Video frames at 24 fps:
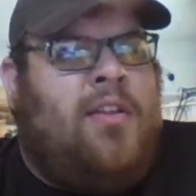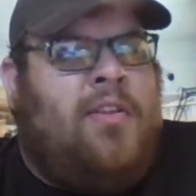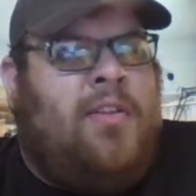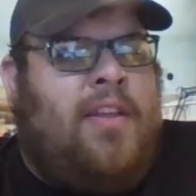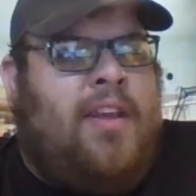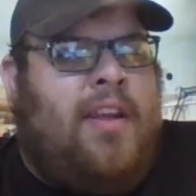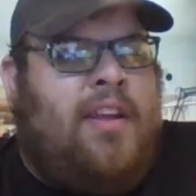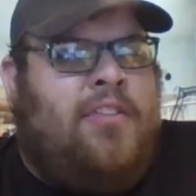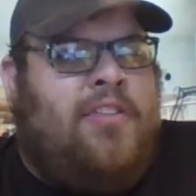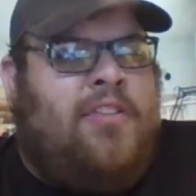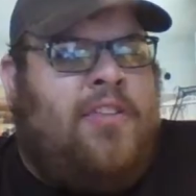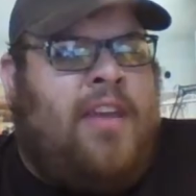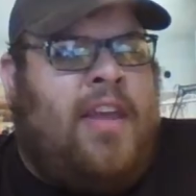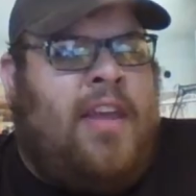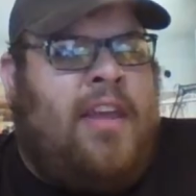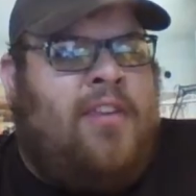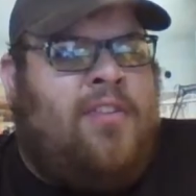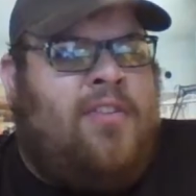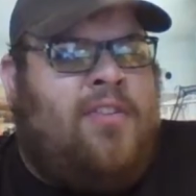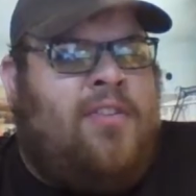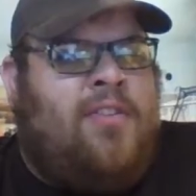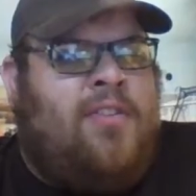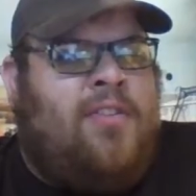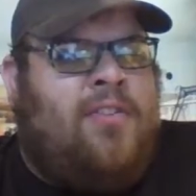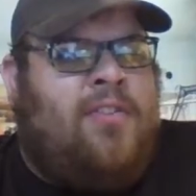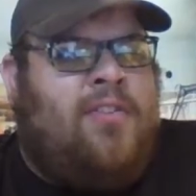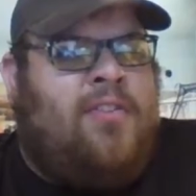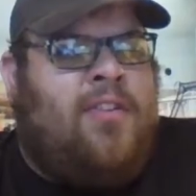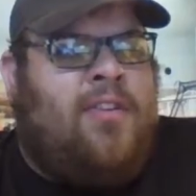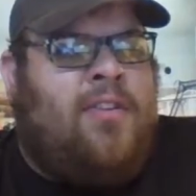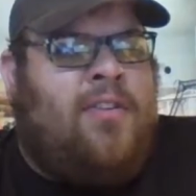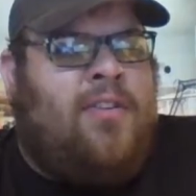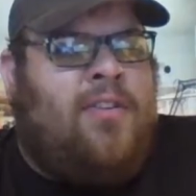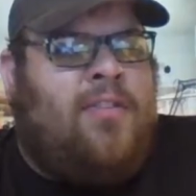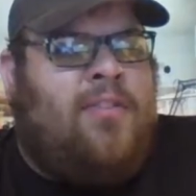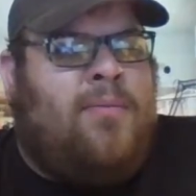the educational
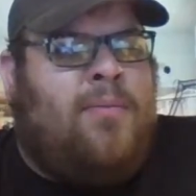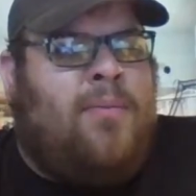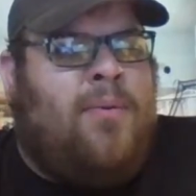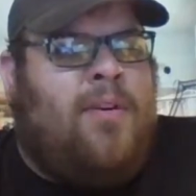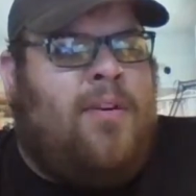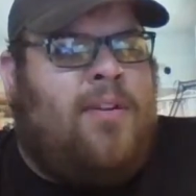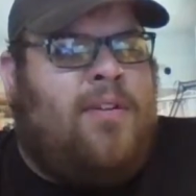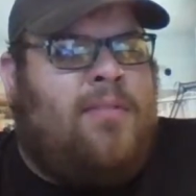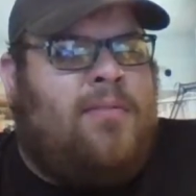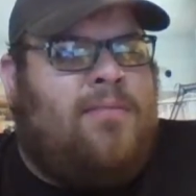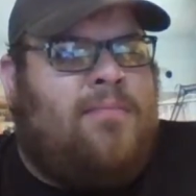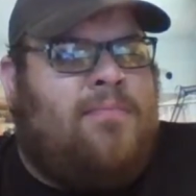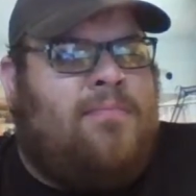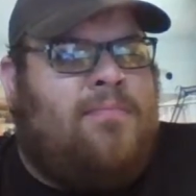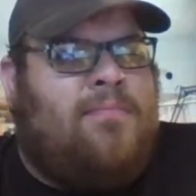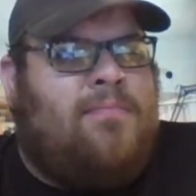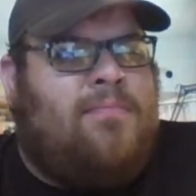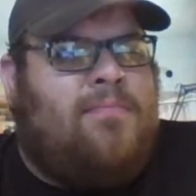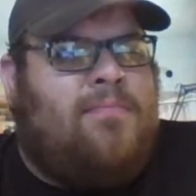series one